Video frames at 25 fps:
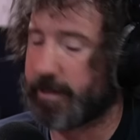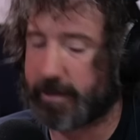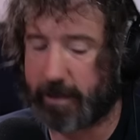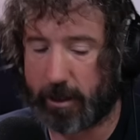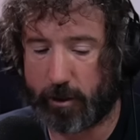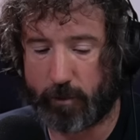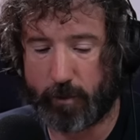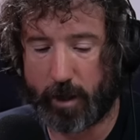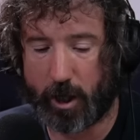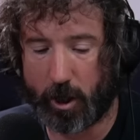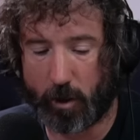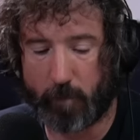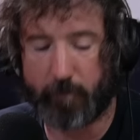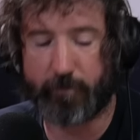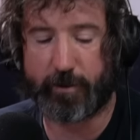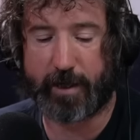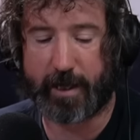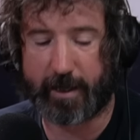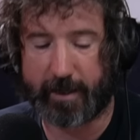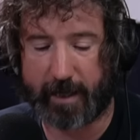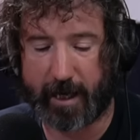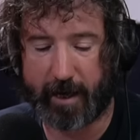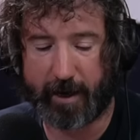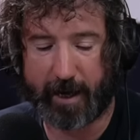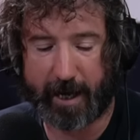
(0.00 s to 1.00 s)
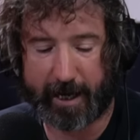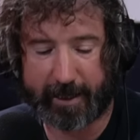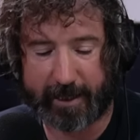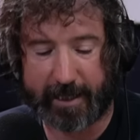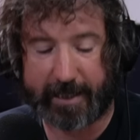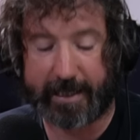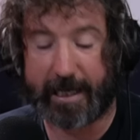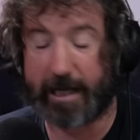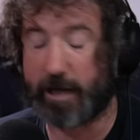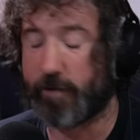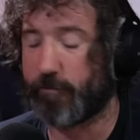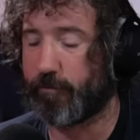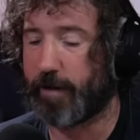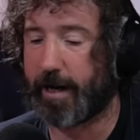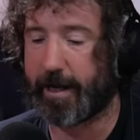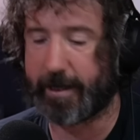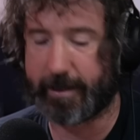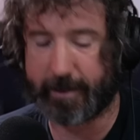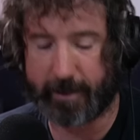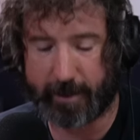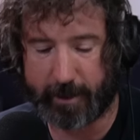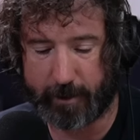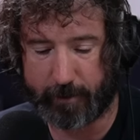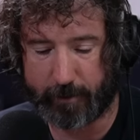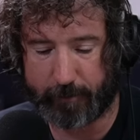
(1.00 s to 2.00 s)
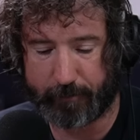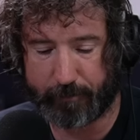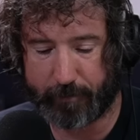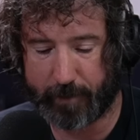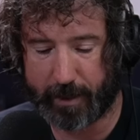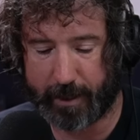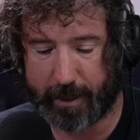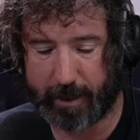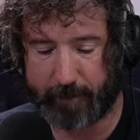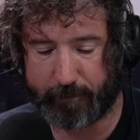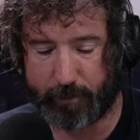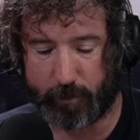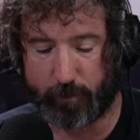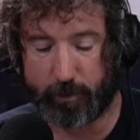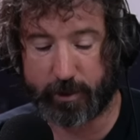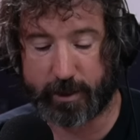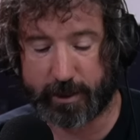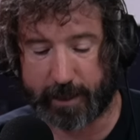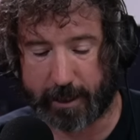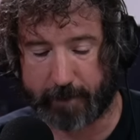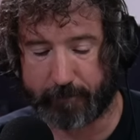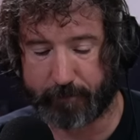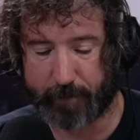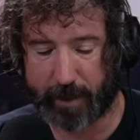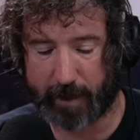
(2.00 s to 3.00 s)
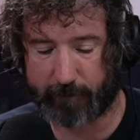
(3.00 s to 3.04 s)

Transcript: So hopefully I, I can get it right, you know, uh, but we'll see.